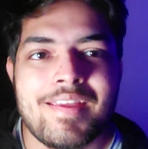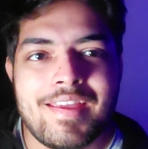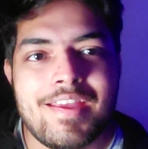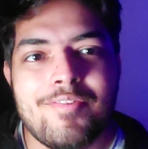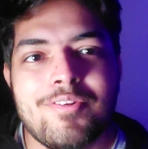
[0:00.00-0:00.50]

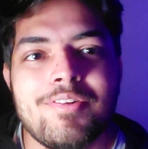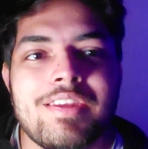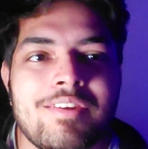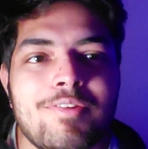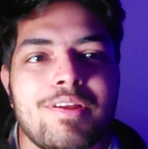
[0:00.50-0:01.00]
Hey everyone,
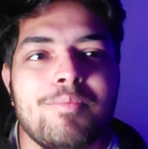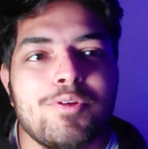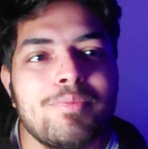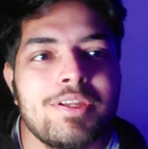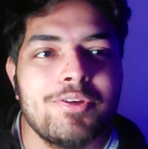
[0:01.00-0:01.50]
and welcome
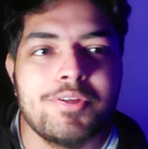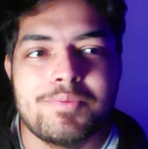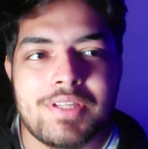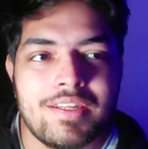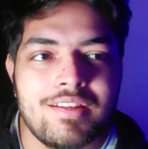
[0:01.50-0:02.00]
to my
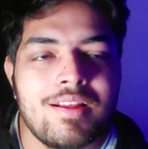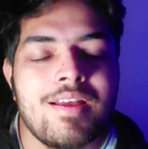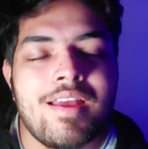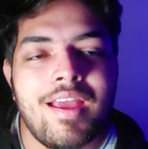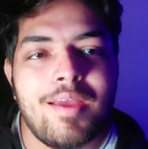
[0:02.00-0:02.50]
YouTube channel.
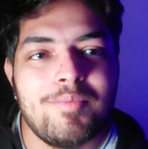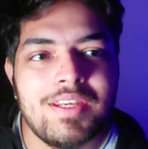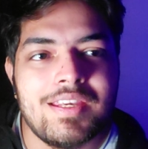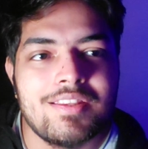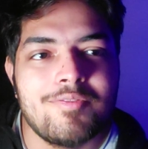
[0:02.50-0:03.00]
I'm
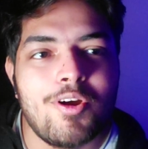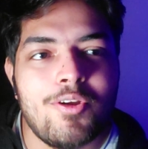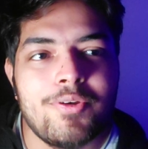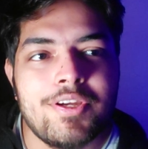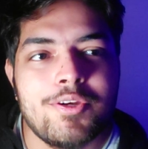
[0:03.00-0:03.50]
Niket, a Fall
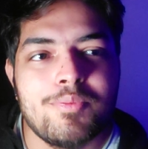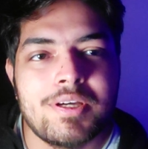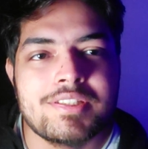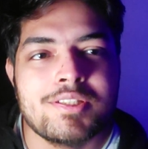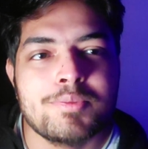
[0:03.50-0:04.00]
22
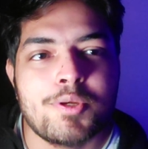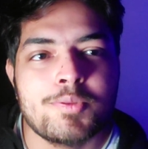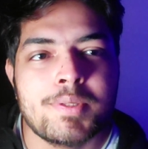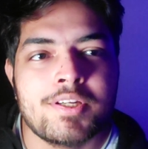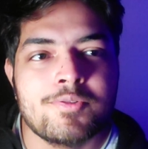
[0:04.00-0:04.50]
Master's
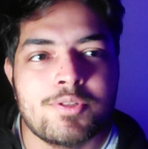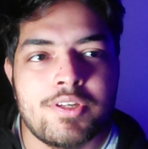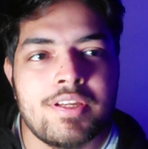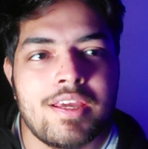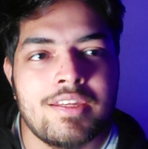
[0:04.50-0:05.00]
prospective
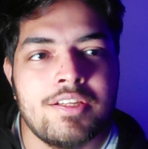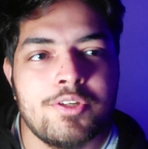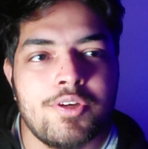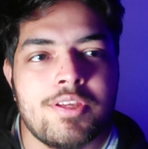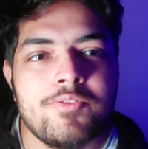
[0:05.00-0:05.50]
student, and in
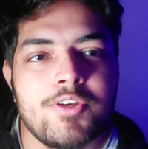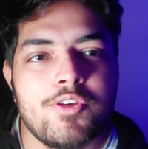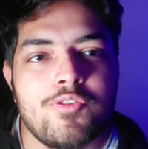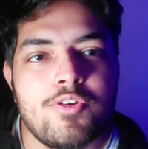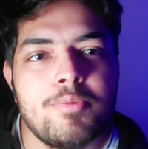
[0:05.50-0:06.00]
today's
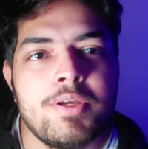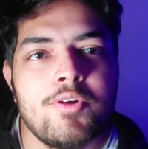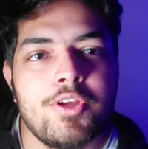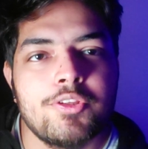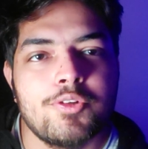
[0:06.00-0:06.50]
video, we will be
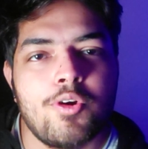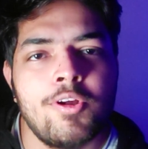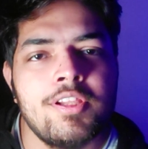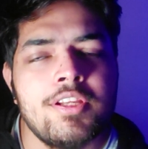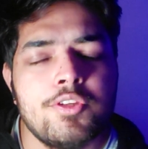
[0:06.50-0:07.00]
going through
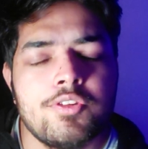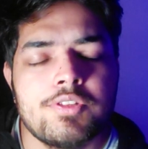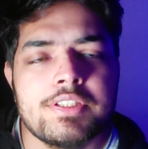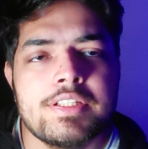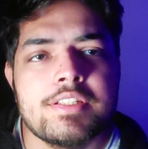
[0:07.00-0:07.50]
all the
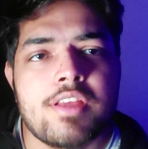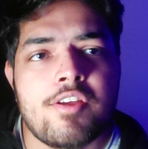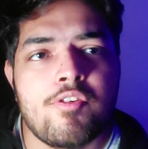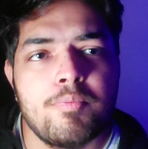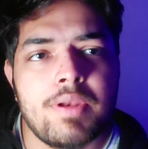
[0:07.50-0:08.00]
universities I
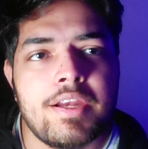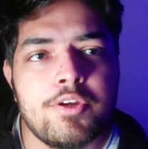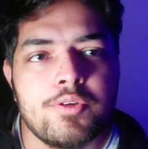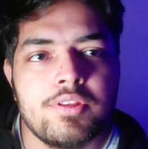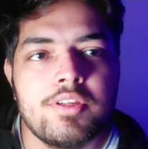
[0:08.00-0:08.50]
have
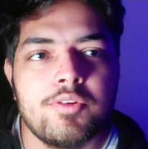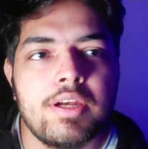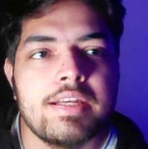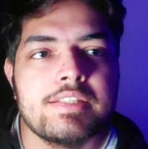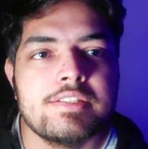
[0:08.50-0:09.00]
applied to in the
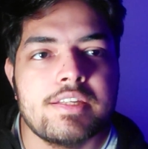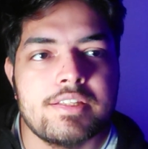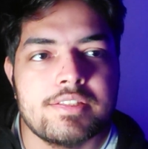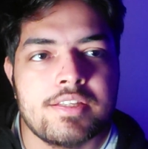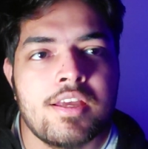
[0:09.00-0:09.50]
United States.